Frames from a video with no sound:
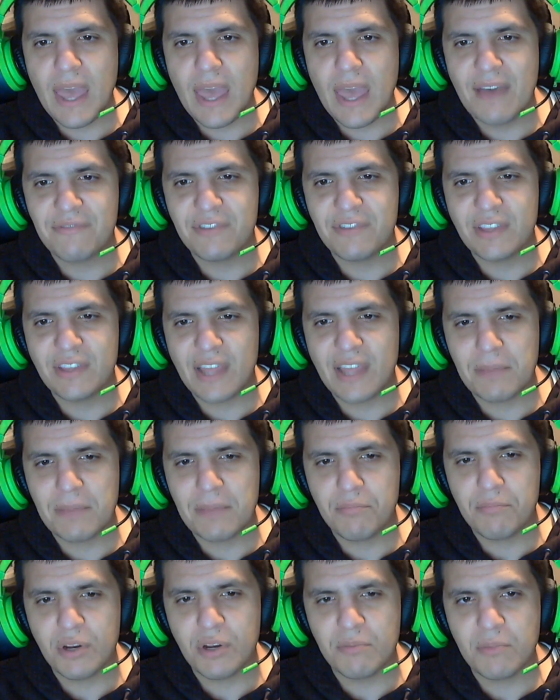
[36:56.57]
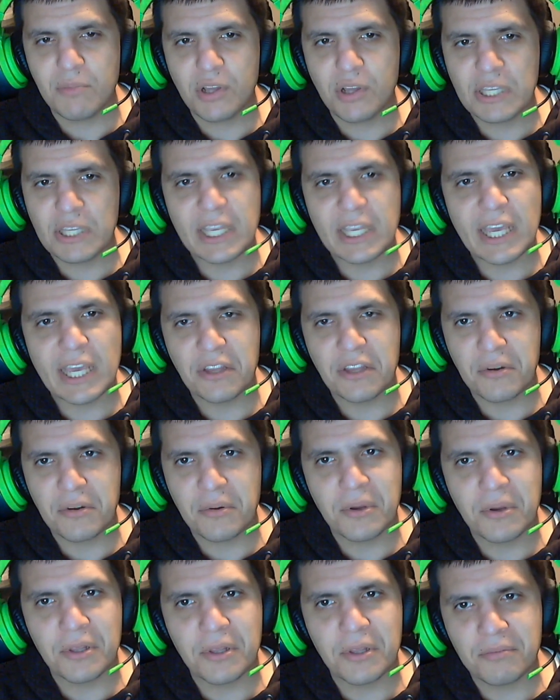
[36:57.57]
have to like put them all together.
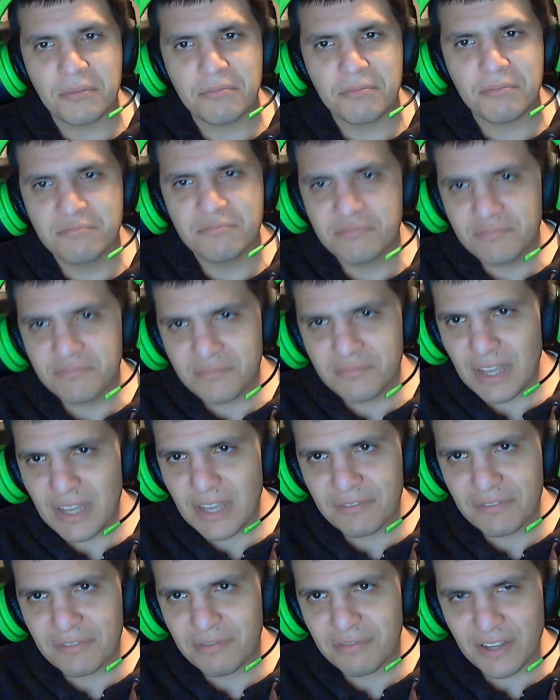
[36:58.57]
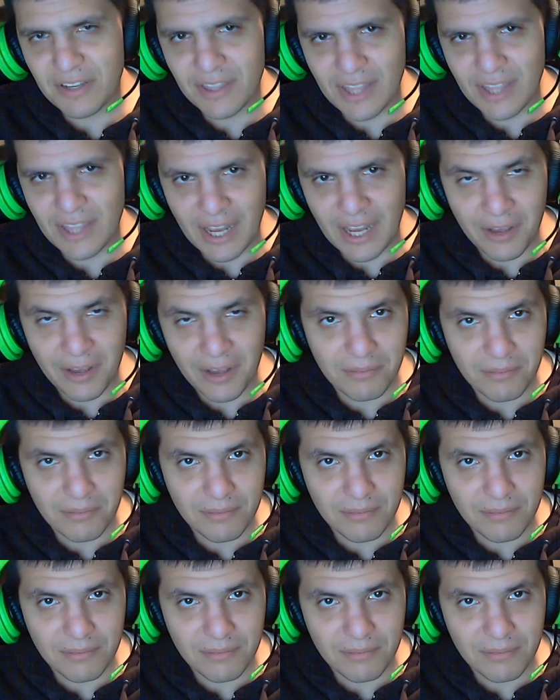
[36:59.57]
We'll have to figure that out.